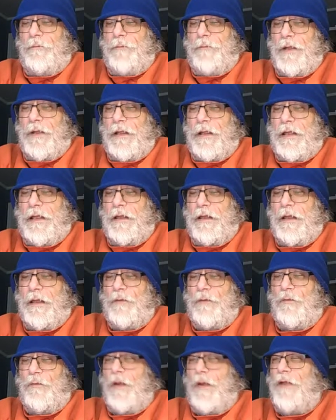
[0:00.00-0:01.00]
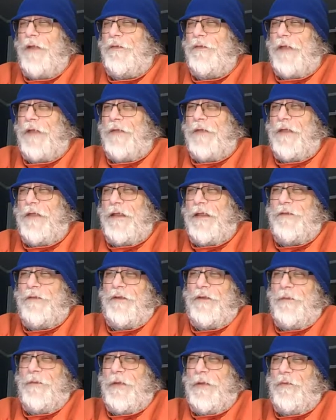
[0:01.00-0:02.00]
Billy and Rust, I think it's
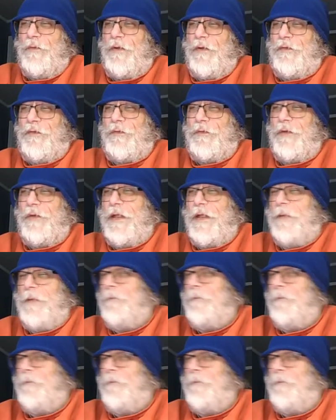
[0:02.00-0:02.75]
going to be Rust 3.